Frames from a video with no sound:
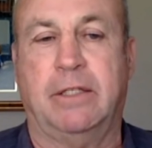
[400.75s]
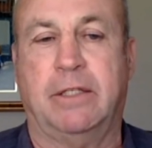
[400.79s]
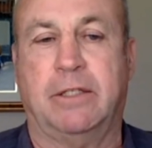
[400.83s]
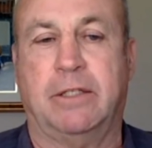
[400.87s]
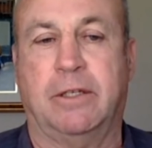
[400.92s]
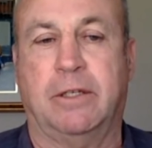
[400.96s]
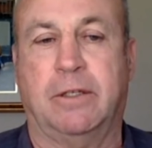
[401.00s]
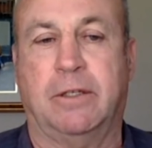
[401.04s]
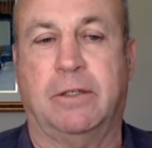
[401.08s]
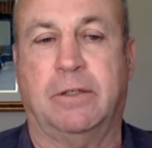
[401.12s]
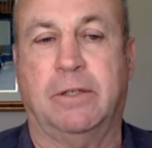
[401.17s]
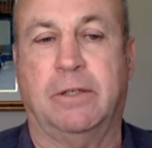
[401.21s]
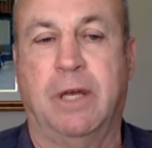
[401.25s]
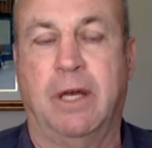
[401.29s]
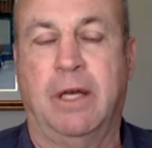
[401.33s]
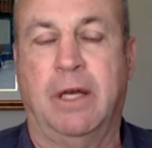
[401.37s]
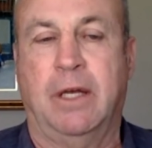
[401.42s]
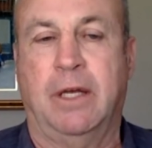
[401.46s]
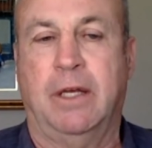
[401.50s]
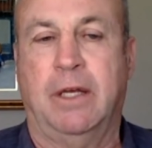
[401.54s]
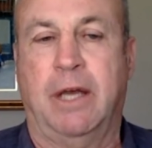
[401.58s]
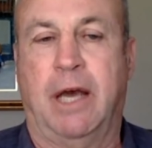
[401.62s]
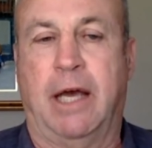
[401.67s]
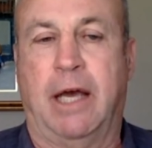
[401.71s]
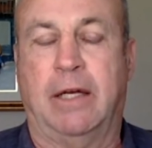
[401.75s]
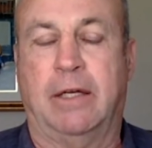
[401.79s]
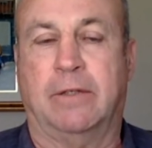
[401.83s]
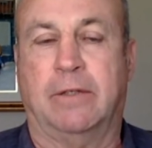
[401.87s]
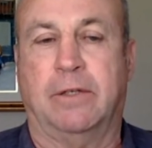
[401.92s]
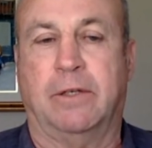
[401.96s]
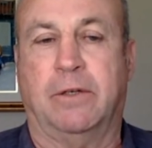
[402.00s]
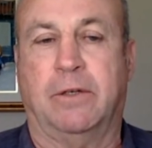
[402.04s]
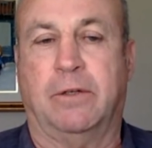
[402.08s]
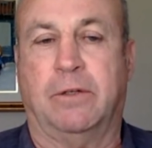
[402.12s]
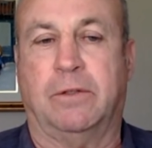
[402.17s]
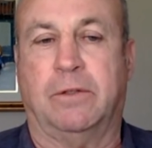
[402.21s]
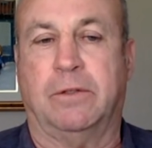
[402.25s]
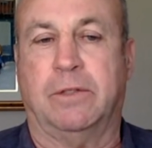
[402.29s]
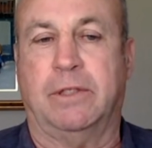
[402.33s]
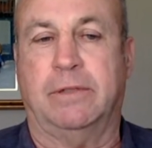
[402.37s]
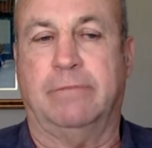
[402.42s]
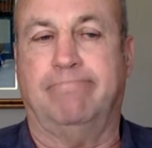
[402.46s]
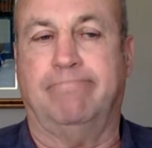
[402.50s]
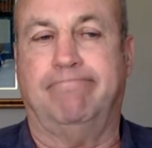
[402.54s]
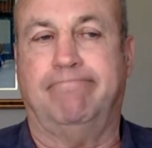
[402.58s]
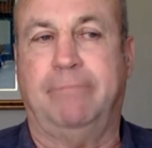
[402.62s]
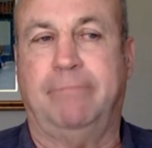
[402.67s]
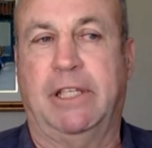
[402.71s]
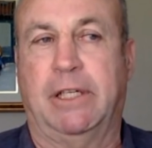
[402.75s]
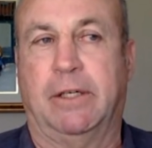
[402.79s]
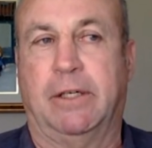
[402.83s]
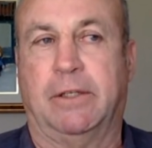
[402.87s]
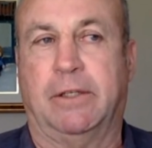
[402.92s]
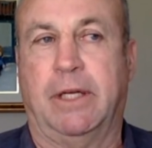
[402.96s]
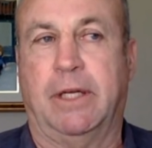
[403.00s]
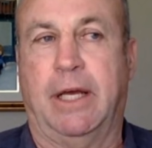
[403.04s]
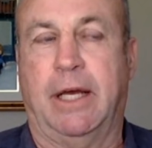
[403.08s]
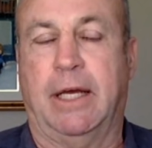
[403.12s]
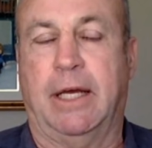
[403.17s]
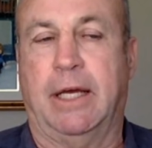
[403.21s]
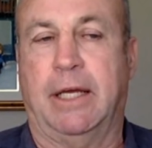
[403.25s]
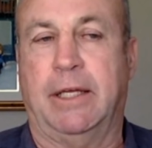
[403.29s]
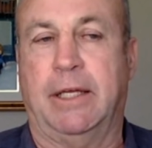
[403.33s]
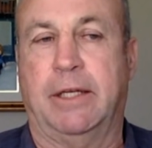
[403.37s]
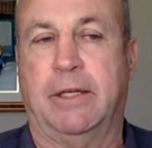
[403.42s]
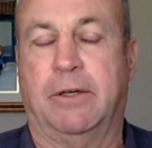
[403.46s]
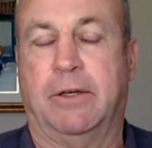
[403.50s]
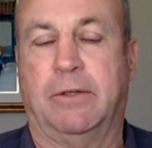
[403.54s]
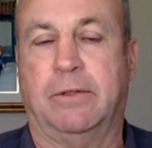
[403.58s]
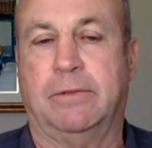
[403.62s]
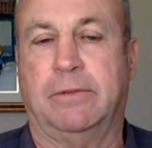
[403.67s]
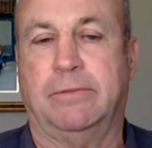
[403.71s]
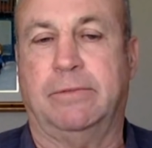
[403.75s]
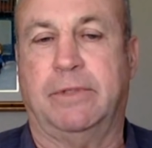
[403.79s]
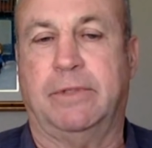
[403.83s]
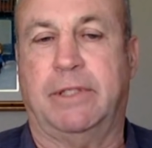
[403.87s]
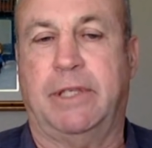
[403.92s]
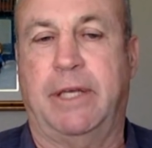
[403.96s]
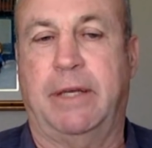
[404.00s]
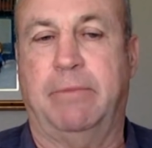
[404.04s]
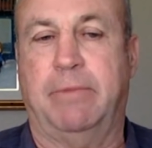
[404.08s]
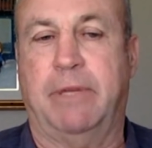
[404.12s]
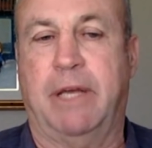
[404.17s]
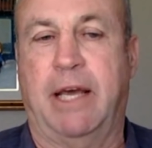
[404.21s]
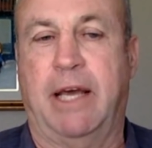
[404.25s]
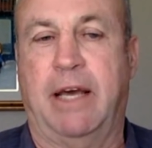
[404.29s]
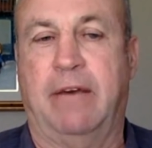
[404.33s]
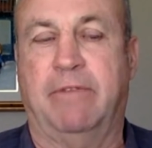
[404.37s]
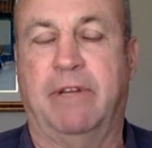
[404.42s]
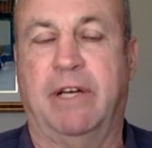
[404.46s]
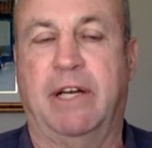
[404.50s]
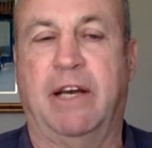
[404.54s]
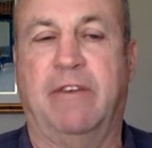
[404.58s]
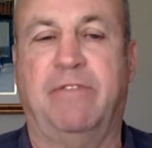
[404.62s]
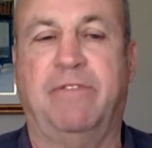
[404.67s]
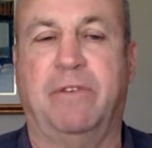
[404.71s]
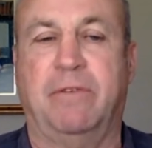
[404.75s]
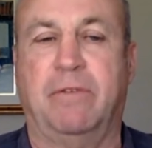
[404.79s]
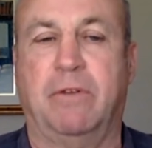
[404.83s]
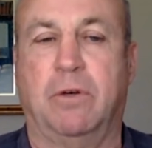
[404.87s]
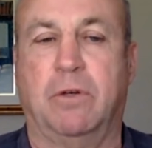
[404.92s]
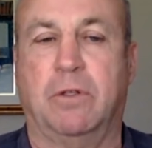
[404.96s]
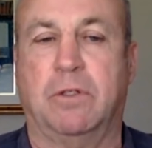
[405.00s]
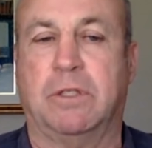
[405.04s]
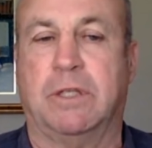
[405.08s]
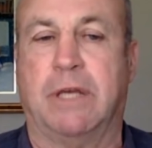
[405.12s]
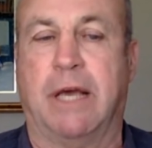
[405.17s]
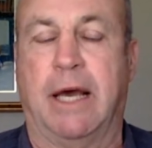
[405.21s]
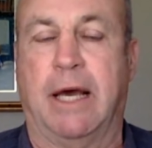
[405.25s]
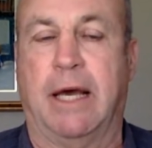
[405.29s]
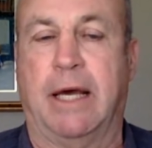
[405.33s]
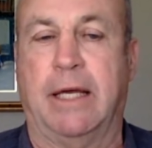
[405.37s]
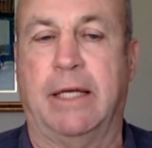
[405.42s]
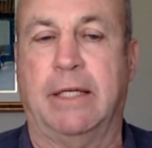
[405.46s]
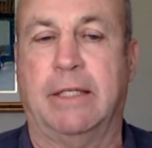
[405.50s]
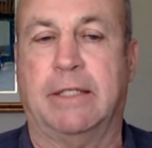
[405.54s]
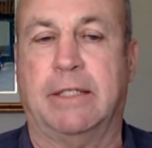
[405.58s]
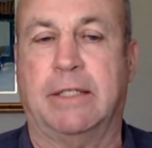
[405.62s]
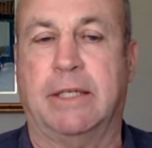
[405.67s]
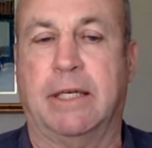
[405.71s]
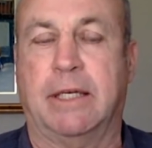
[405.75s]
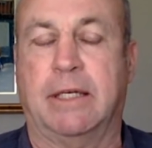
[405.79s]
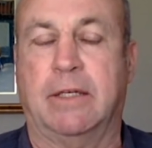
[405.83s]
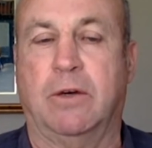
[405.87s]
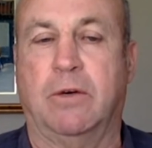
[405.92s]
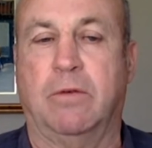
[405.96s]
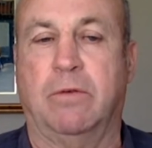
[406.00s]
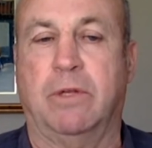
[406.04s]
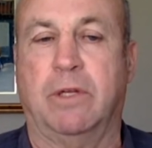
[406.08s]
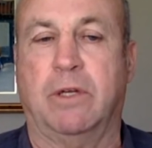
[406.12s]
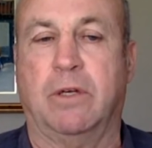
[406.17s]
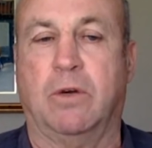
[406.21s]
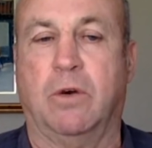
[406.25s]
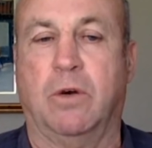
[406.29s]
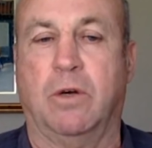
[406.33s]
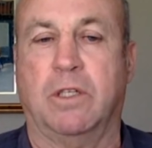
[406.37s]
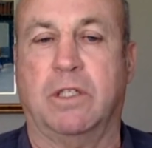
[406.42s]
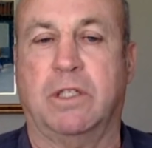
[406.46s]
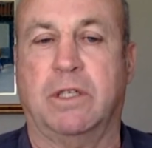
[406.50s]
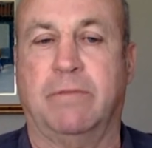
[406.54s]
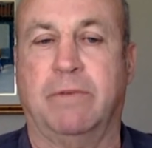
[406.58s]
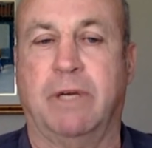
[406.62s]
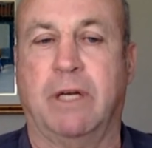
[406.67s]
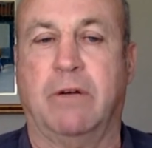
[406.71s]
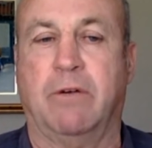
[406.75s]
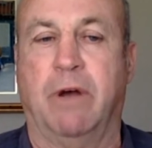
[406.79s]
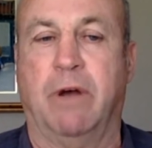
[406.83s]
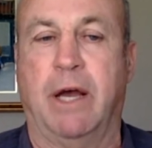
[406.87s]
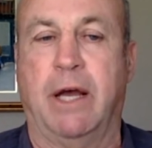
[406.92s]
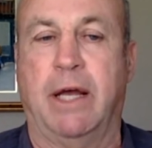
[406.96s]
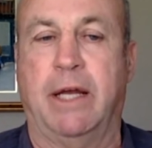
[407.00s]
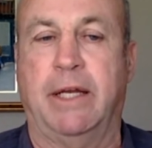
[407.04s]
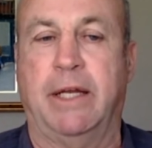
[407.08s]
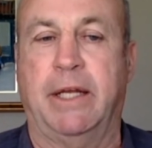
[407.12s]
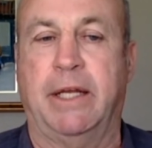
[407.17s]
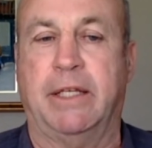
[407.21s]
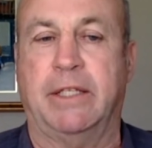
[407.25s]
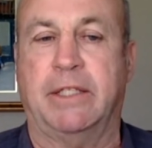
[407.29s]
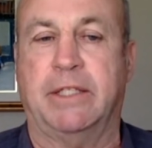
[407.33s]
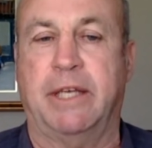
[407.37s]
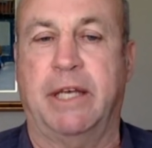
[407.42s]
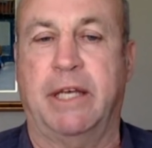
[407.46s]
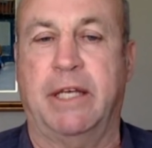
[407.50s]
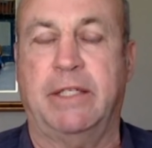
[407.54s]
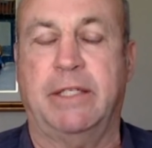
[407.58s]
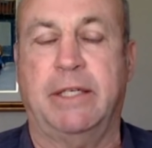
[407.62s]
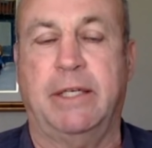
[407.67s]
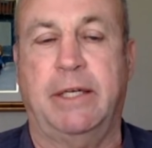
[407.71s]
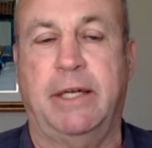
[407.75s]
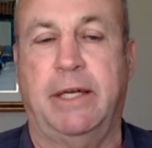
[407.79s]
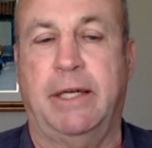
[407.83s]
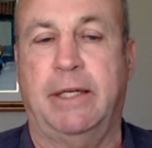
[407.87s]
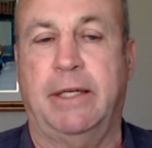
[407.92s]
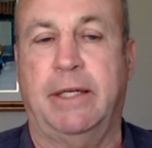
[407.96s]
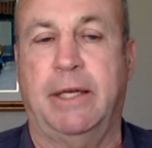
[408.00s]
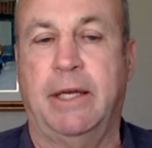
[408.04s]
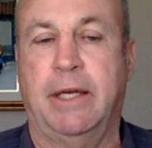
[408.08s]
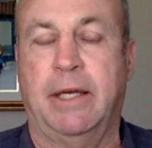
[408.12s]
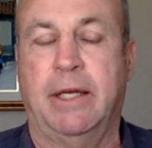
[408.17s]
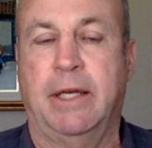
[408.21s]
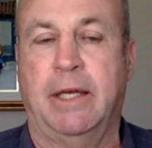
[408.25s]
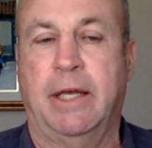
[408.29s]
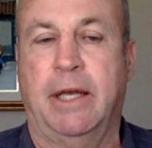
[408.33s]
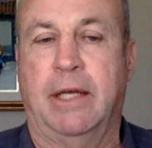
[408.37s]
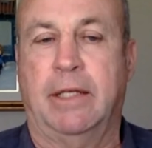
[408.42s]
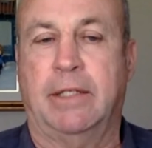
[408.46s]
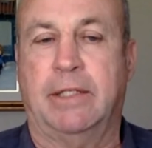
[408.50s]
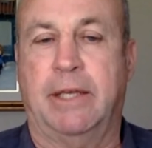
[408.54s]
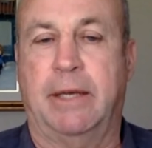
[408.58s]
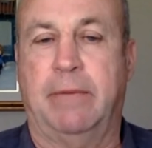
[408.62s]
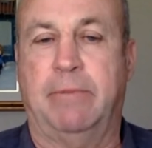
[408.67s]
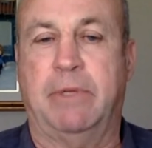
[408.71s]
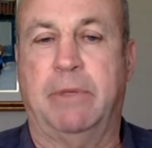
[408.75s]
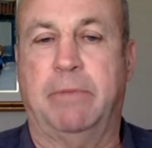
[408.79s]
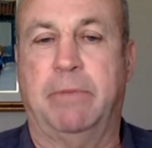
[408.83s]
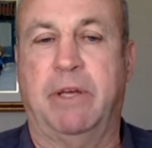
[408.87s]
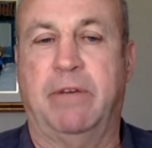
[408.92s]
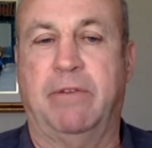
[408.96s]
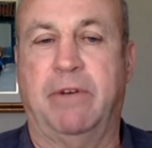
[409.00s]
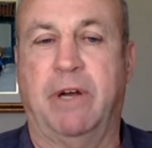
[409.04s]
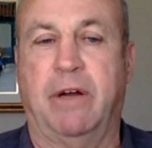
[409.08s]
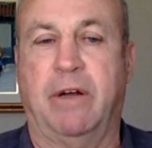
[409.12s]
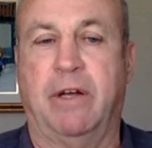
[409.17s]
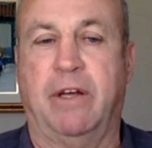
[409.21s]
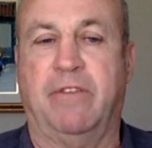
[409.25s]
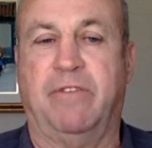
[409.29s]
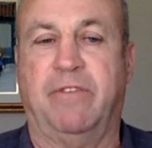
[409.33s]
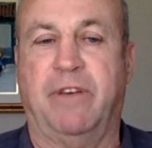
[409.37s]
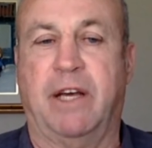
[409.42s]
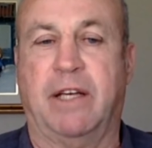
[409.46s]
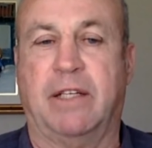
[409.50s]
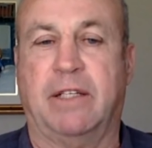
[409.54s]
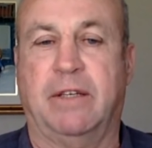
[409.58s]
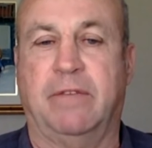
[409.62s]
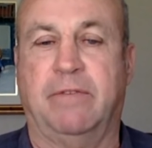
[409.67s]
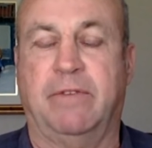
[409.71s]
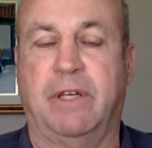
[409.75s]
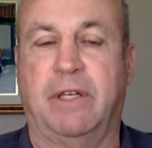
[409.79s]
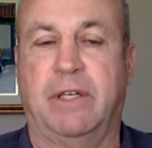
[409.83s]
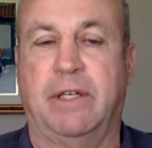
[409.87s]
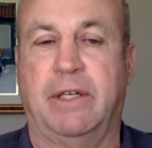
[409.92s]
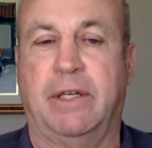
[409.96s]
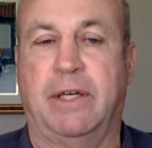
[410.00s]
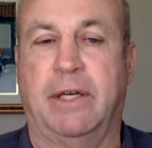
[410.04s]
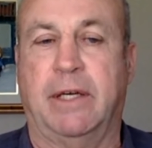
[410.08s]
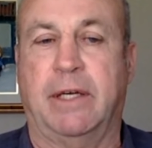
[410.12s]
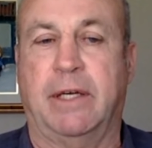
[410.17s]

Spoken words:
So I don't know, you don't seem to have enough of those guys over the course of a grinding season, and seem to be very effective in